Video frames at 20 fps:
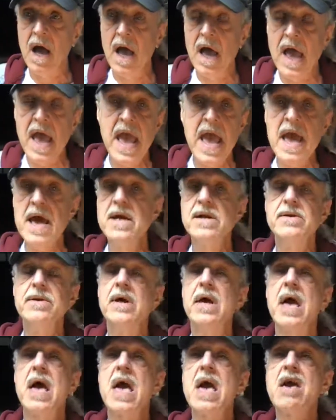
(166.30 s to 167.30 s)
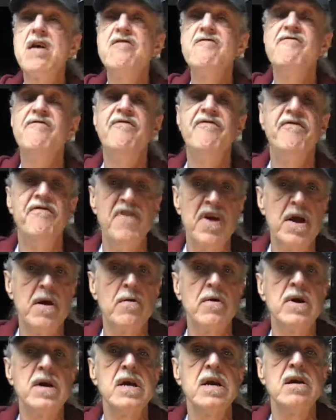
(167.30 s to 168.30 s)
And a
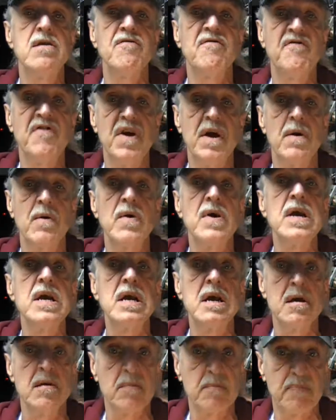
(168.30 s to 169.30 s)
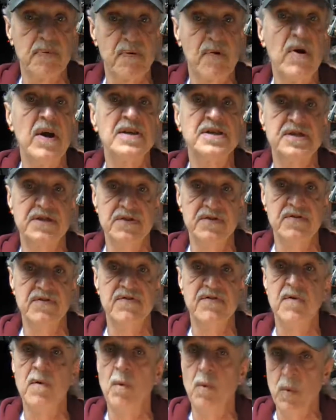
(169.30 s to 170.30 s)
very, very
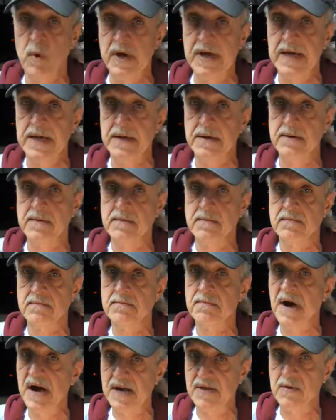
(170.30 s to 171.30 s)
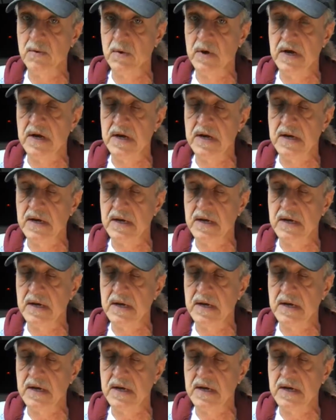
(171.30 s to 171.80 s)
impressive win, by the way.